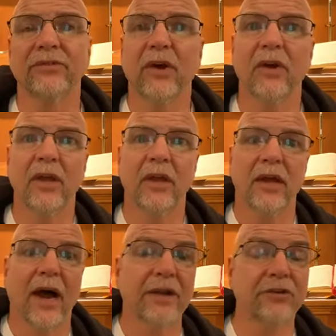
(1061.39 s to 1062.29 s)
So
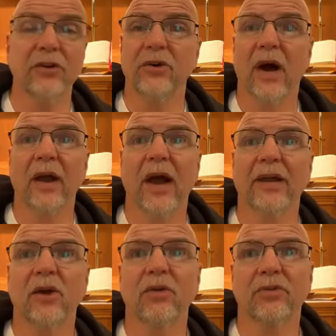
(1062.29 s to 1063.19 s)
I do. I, I
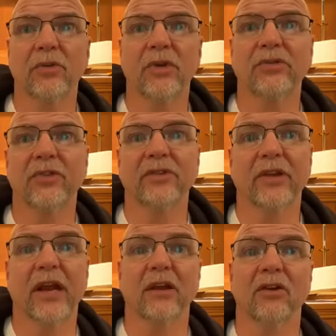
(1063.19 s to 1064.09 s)
go through these things
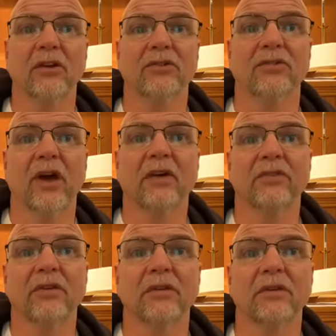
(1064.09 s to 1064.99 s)
and I learn
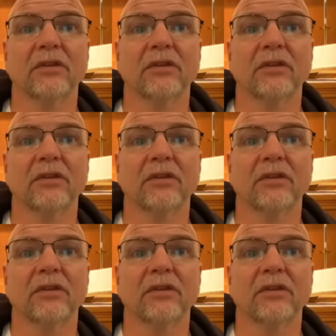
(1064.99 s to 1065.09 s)
stuff.